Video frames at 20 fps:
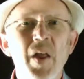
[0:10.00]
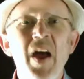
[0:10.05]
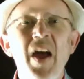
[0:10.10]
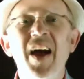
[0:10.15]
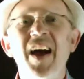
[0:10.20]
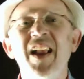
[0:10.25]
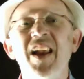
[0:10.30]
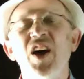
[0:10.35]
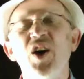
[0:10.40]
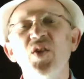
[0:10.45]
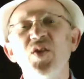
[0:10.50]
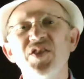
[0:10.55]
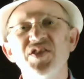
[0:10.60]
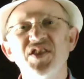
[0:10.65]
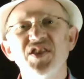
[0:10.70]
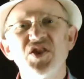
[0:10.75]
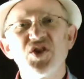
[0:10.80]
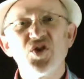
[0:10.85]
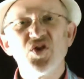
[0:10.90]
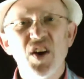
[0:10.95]
Hello, this
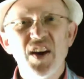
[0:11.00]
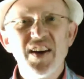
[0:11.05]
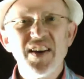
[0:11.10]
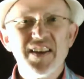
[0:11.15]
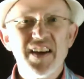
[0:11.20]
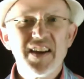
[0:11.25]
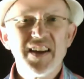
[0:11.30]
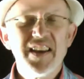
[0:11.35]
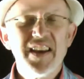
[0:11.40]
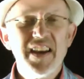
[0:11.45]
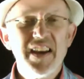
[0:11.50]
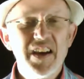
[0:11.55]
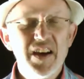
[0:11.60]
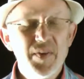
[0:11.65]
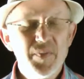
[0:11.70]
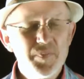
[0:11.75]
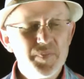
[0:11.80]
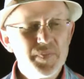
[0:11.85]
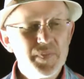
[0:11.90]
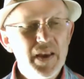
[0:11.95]
is Grandad here,
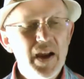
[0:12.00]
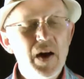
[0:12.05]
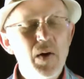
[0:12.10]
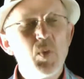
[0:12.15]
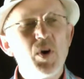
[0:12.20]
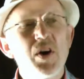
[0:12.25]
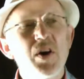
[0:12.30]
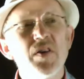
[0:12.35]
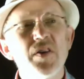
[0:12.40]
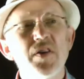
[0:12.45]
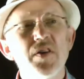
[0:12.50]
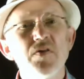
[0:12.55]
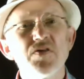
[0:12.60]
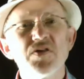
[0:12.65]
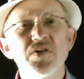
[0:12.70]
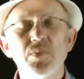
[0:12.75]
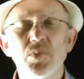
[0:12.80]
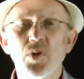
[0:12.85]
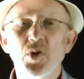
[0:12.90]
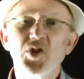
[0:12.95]
and we're going to do
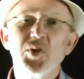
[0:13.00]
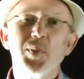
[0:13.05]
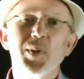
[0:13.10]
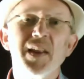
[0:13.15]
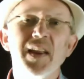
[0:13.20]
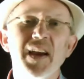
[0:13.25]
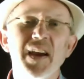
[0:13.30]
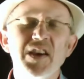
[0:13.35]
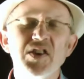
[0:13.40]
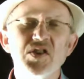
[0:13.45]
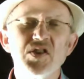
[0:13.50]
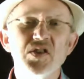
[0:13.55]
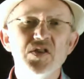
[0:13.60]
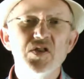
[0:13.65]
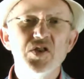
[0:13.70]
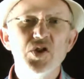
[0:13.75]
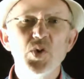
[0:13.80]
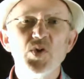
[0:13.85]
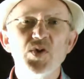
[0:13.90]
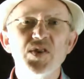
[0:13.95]
some multiplication
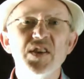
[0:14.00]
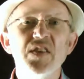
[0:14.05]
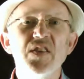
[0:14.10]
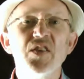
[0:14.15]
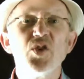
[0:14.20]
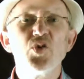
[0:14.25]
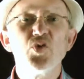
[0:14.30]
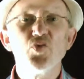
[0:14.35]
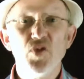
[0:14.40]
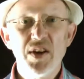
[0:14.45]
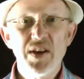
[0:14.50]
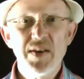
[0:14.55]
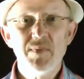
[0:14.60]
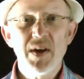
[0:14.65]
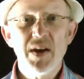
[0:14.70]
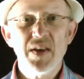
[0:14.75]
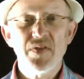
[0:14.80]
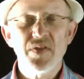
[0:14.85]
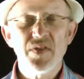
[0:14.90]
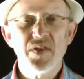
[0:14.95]
using the grid
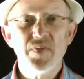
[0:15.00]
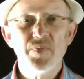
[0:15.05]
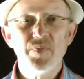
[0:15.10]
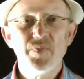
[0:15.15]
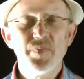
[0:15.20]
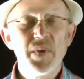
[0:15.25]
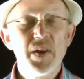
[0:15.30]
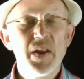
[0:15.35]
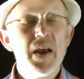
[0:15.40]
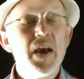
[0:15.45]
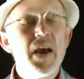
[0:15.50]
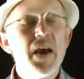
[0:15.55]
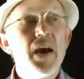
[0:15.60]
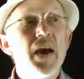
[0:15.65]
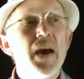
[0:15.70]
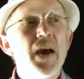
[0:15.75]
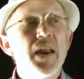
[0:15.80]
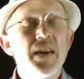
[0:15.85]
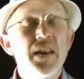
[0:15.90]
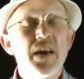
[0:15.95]
method.
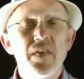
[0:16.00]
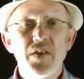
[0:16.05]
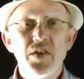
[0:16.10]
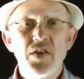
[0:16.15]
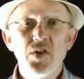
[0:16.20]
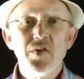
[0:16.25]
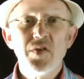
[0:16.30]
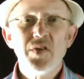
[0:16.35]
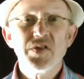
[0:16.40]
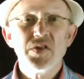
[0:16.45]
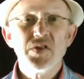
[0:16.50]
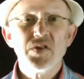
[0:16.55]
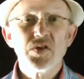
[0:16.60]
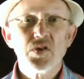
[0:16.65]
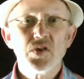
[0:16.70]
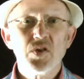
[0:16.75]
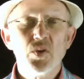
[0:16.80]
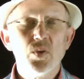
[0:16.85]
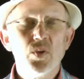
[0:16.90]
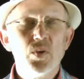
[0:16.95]
Now, they do this at
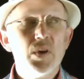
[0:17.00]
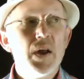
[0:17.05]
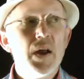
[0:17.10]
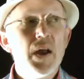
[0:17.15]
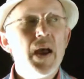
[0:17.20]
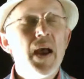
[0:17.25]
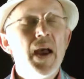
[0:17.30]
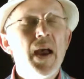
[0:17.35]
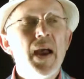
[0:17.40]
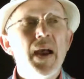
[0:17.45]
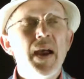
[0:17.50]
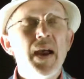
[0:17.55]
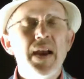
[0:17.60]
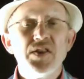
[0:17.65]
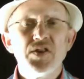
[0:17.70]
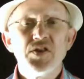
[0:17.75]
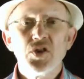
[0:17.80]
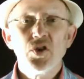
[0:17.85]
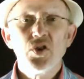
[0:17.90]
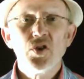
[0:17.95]
school.
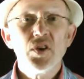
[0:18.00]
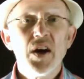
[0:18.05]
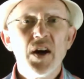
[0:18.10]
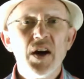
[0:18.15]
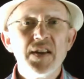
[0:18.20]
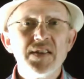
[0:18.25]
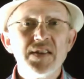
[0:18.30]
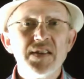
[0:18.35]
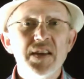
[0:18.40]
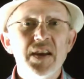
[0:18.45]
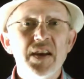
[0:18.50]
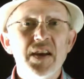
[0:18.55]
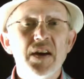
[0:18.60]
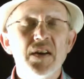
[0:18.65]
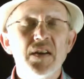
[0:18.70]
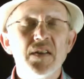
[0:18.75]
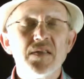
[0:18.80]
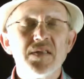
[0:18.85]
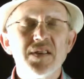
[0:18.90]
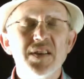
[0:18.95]
It's a good
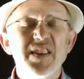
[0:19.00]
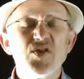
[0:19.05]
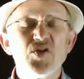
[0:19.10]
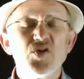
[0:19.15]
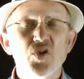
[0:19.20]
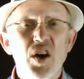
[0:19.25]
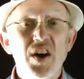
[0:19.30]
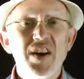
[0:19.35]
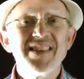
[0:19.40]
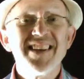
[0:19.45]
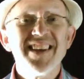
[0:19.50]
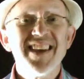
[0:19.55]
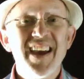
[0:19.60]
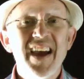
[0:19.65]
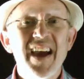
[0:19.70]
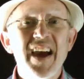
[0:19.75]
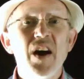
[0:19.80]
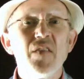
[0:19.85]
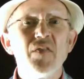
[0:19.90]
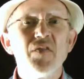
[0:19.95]
idea to try to get
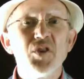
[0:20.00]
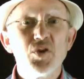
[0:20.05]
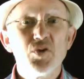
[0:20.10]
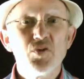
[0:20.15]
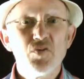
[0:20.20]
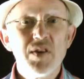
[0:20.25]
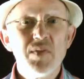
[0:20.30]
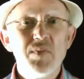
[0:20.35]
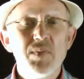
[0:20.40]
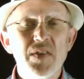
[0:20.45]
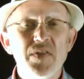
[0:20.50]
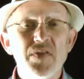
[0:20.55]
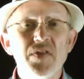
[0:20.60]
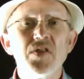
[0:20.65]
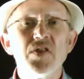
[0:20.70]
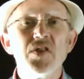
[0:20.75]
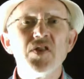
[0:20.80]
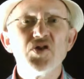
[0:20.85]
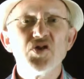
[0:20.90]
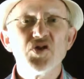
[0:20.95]
out of the grid method
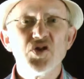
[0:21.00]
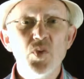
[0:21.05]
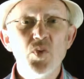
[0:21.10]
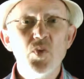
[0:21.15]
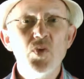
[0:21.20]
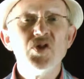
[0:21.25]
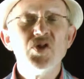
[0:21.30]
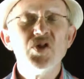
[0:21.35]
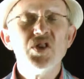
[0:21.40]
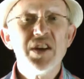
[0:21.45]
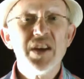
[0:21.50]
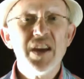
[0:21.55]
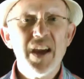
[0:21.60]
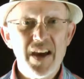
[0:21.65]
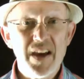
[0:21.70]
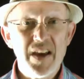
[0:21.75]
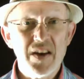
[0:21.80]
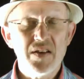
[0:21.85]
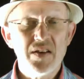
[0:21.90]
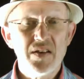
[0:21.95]
as soon as you
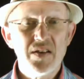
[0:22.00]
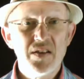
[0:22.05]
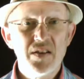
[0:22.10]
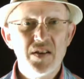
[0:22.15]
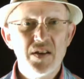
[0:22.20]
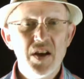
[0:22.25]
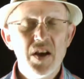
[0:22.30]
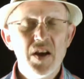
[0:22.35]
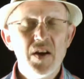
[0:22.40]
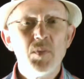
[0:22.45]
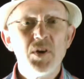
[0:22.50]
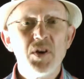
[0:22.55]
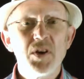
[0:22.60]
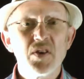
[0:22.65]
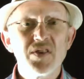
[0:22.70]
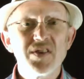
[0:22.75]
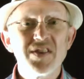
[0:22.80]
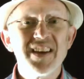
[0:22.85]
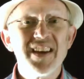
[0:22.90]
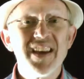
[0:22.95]
can,
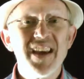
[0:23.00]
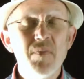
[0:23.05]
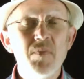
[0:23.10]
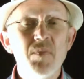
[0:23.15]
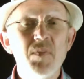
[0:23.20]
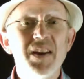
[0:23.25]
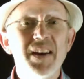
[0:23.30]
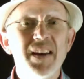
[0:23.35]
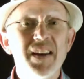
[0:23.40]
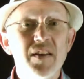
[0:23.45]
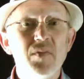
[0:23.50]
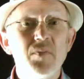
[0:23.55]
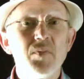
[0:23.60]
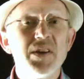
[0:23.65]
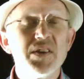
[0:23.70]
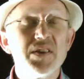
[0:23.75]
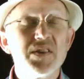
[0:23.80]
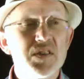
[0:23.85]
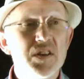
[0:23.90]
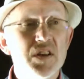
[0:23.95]
because it can be a little
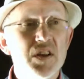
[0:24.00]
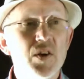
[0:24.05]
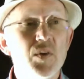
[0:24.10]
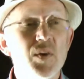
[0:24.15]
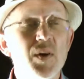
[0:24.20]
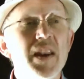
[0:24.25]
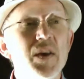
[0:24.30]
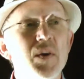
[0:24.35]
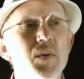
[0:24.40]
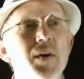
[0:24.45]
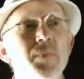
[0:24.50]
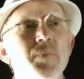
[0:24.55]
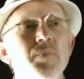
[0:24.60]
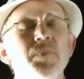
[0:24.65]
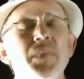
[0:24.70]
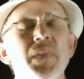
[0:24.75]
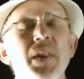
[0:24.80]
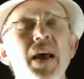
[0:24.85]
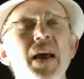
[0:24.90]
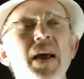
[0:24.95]
bit slow. Anyway,
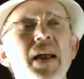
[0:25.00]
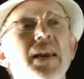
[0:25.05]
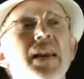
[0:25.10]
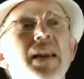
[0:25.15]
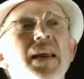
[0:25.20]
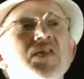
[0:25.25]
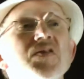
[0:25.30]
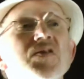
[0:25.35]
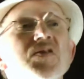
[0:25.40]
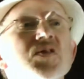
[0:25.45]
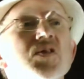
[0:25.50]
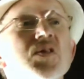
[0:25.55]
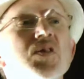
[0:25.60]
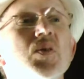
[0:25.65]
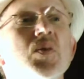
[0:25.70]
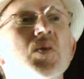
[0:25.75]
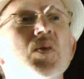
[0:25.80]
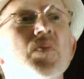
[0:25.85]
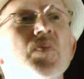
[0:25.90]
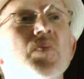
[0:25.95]
let's do